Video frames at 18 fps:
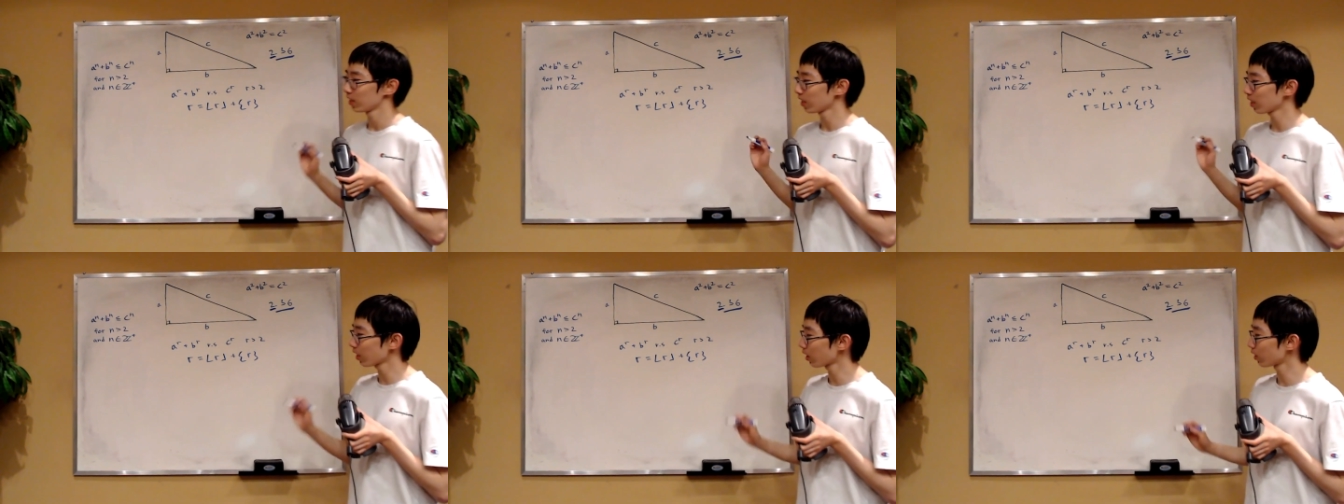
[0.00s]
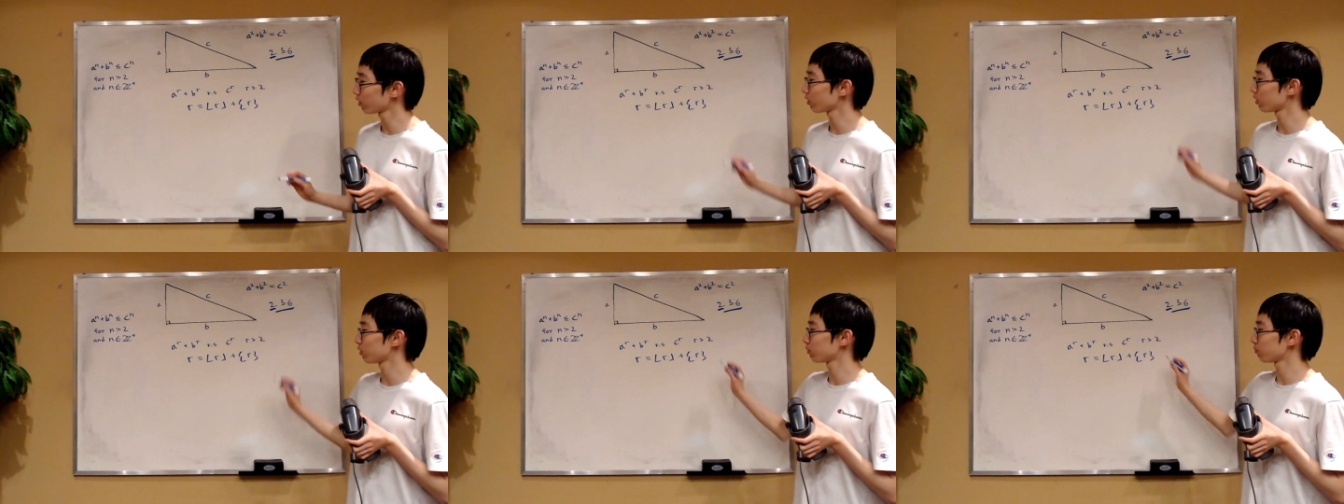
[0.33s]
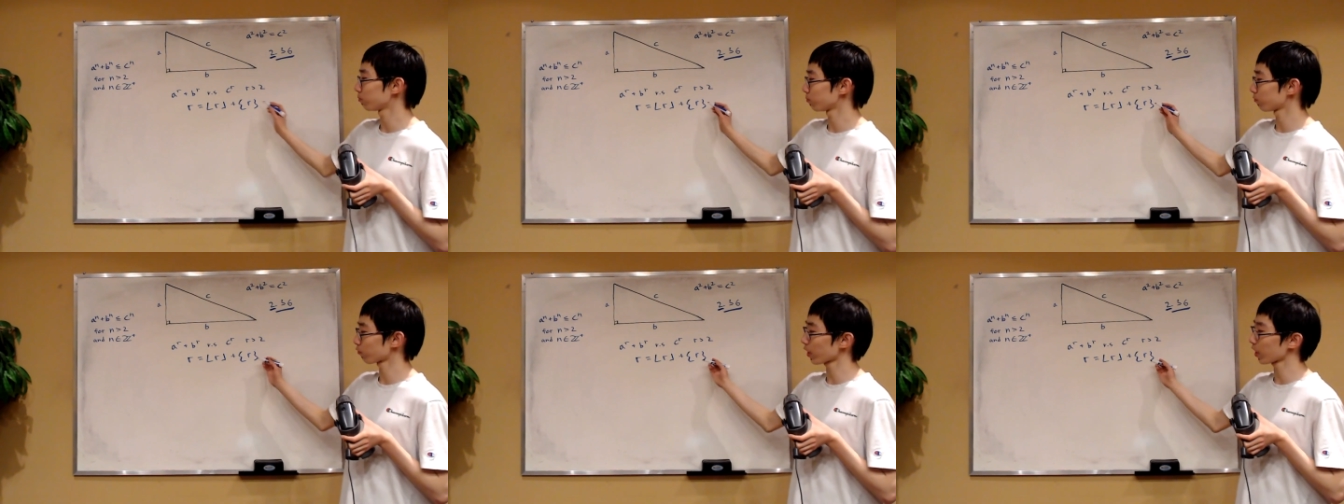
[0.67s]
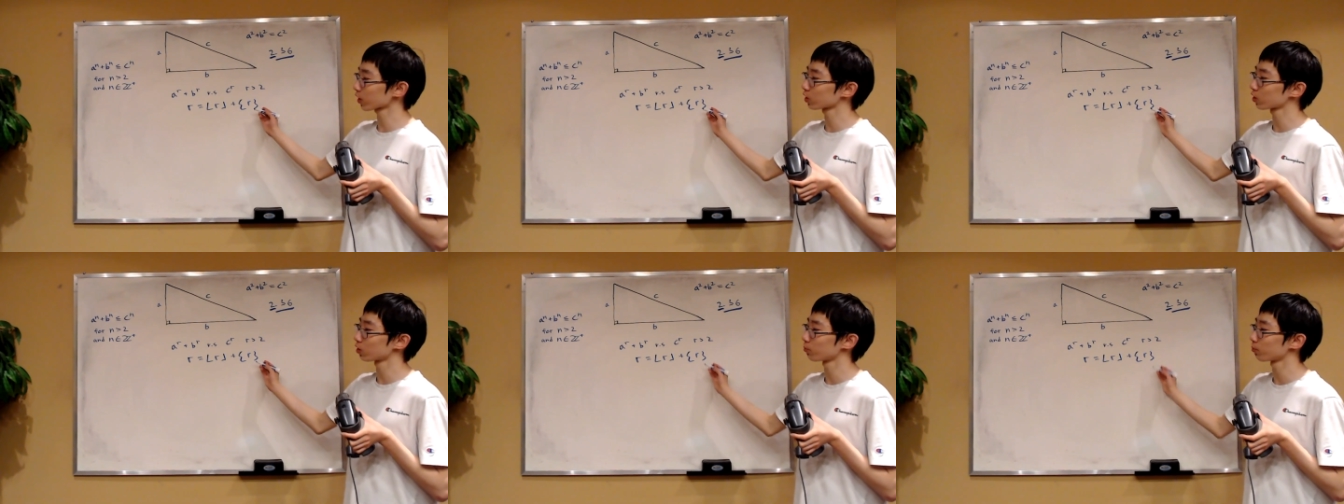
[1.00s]
and the
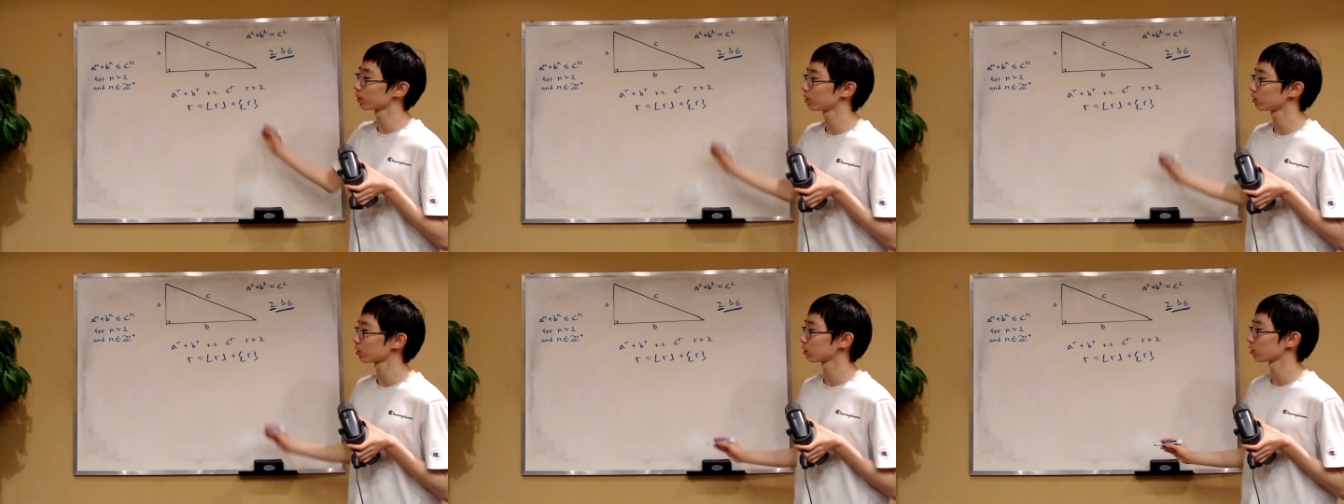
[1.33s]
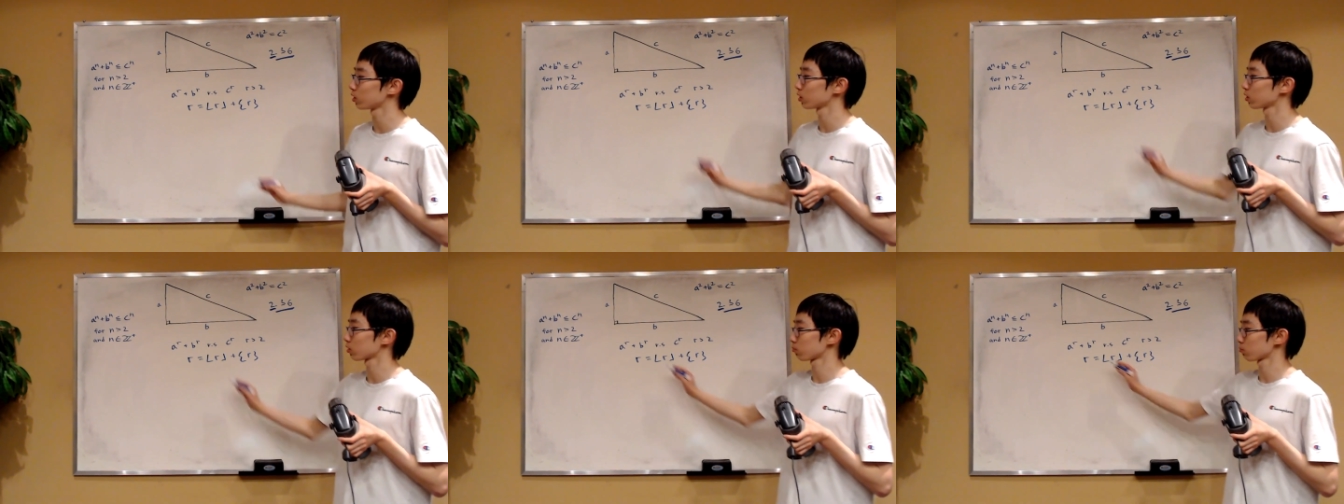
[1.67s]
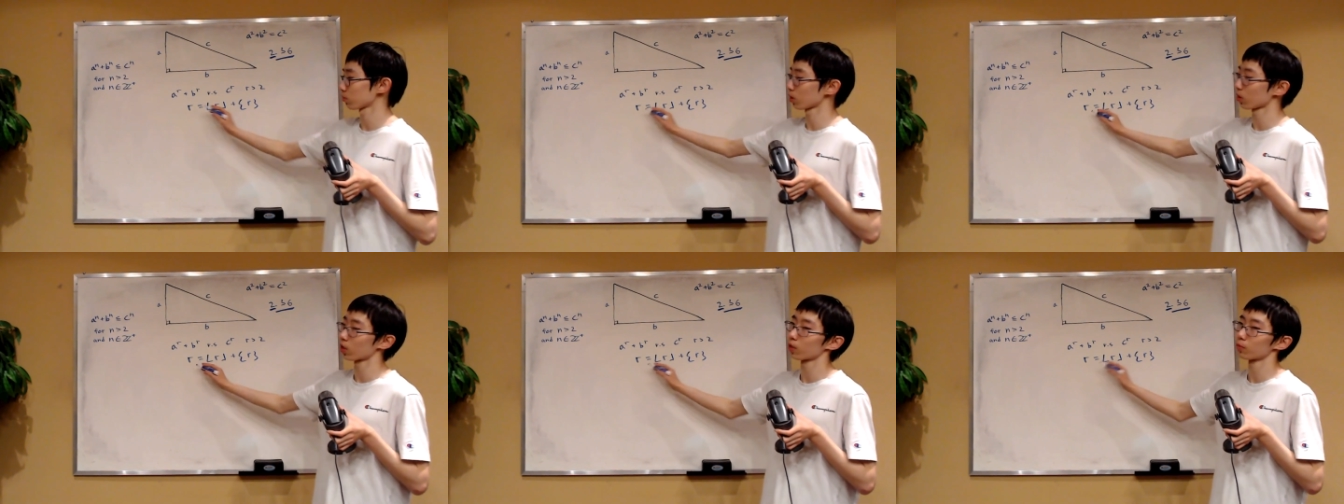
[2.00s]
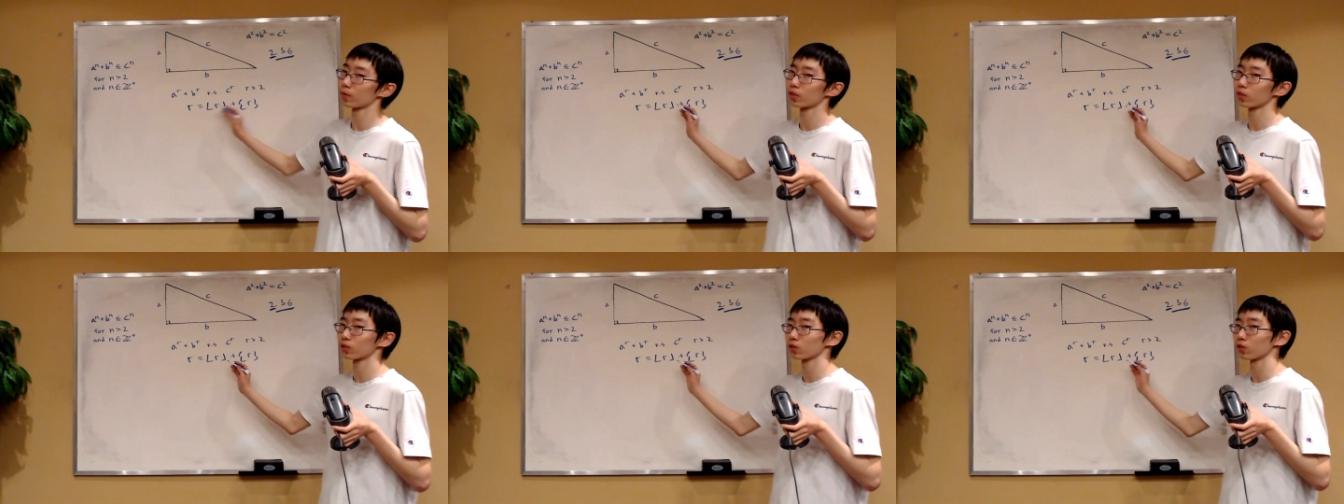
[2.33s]
fractional piece is just r
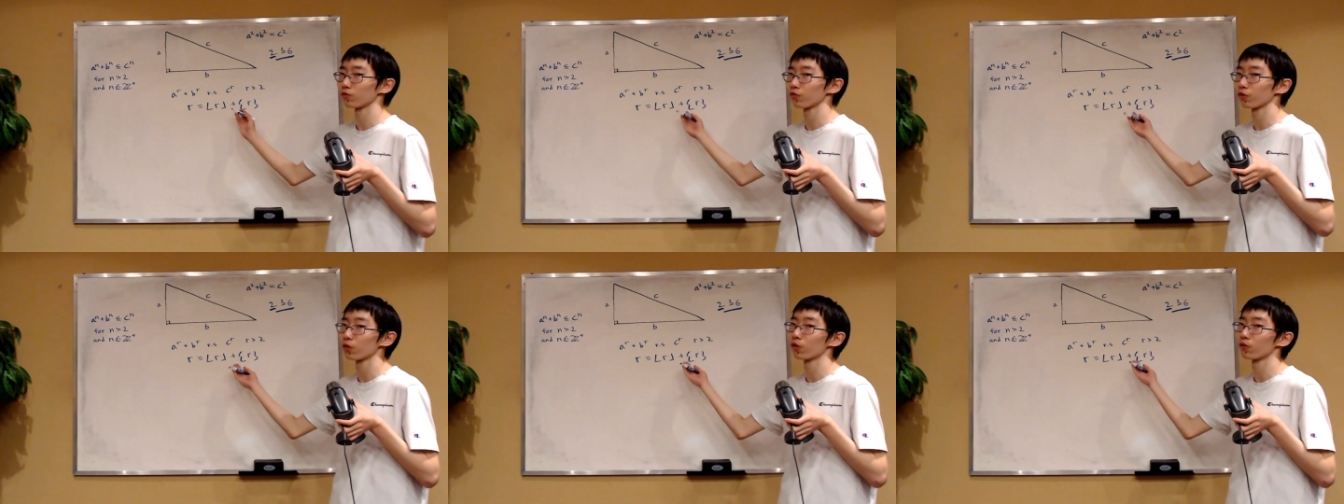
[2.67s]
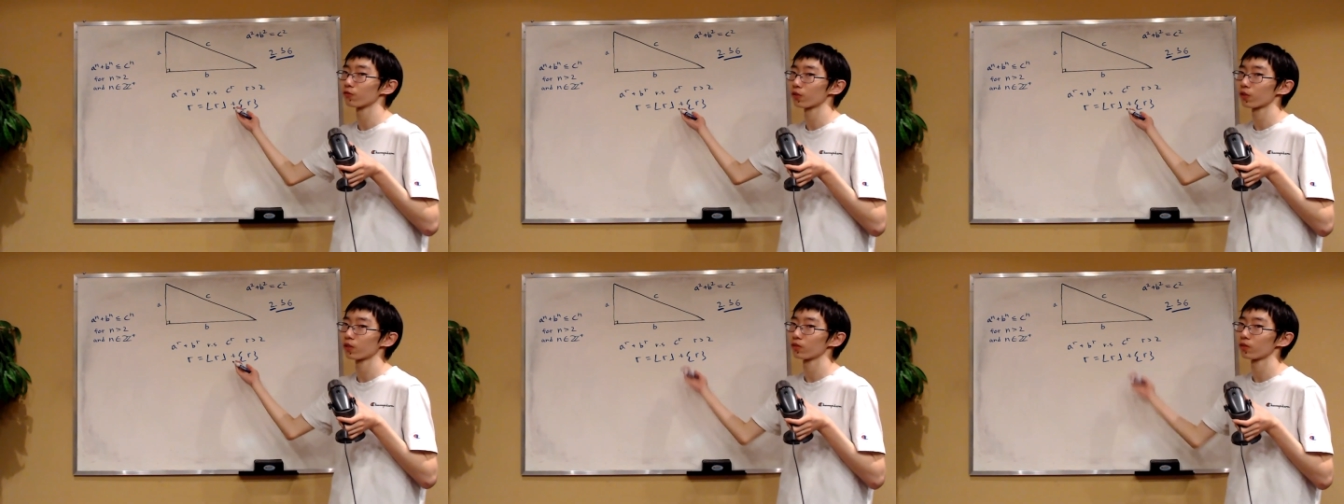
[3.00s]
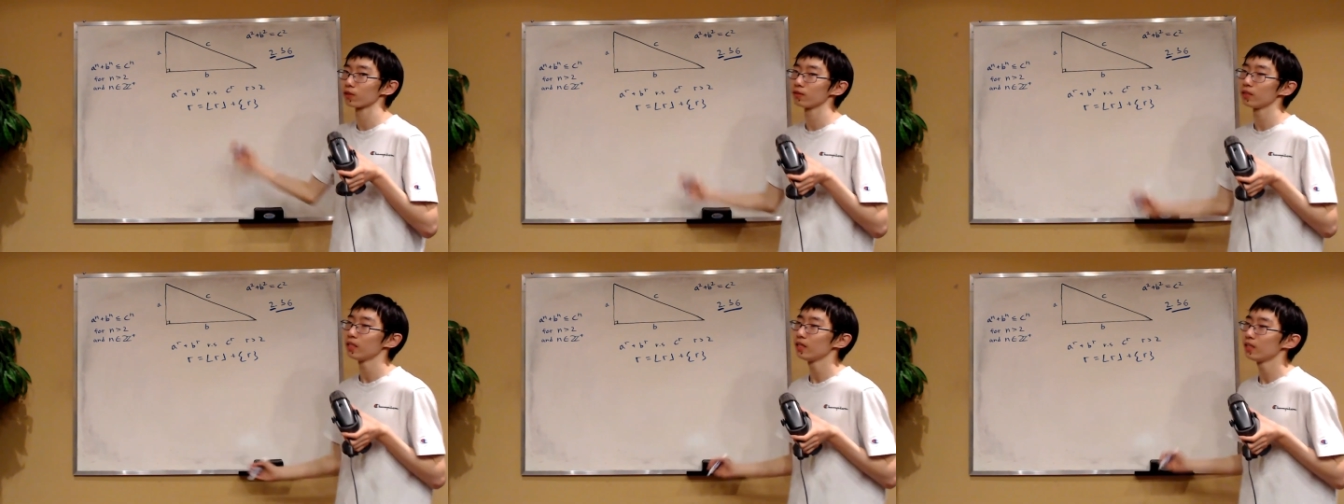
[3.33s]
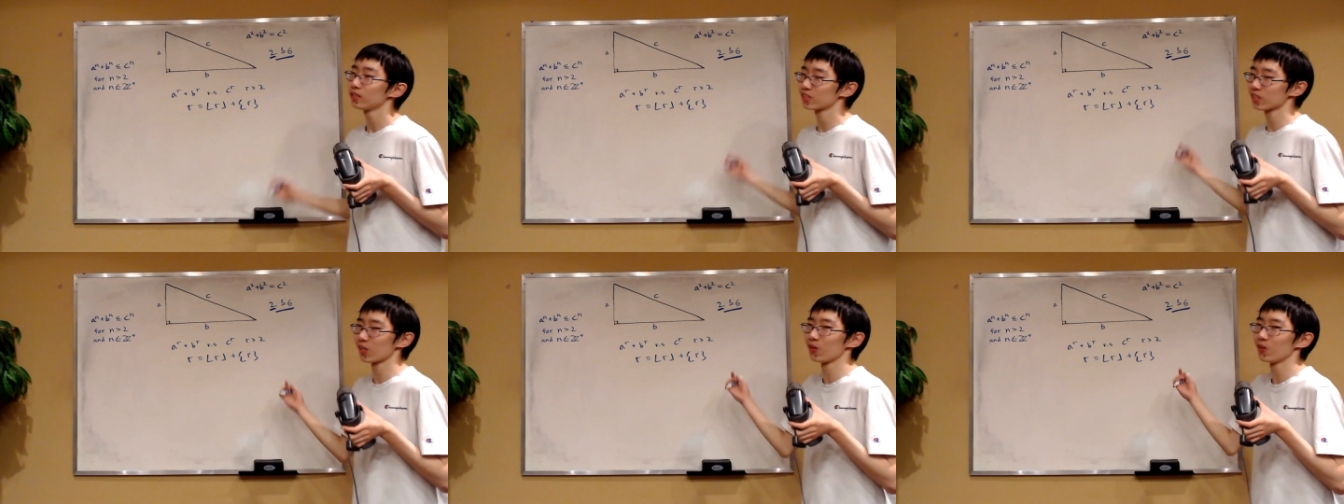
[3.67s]
minus the floor of r, right?
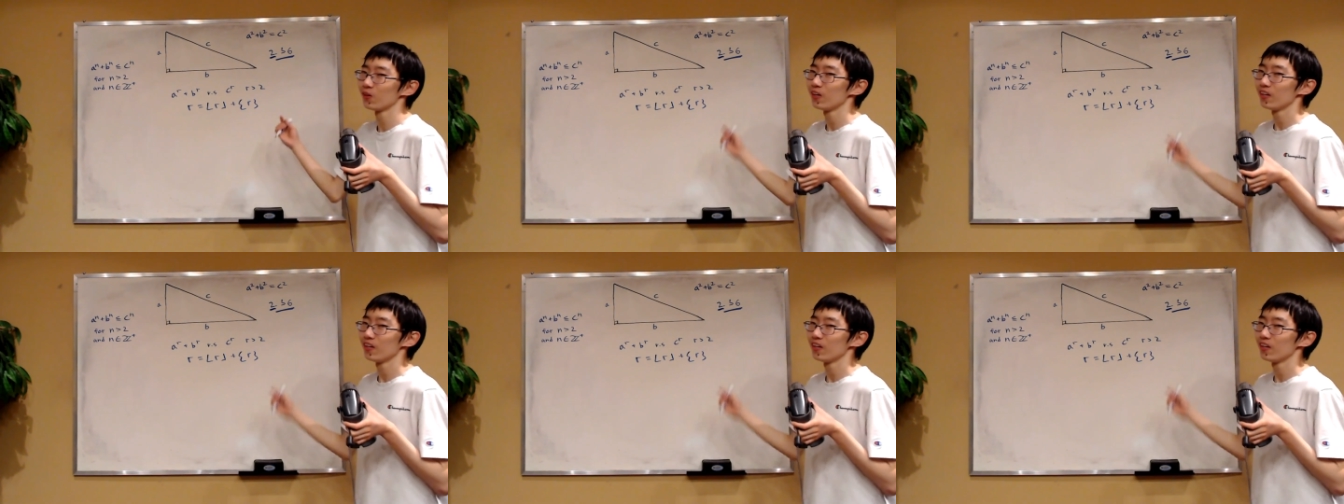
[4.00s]
So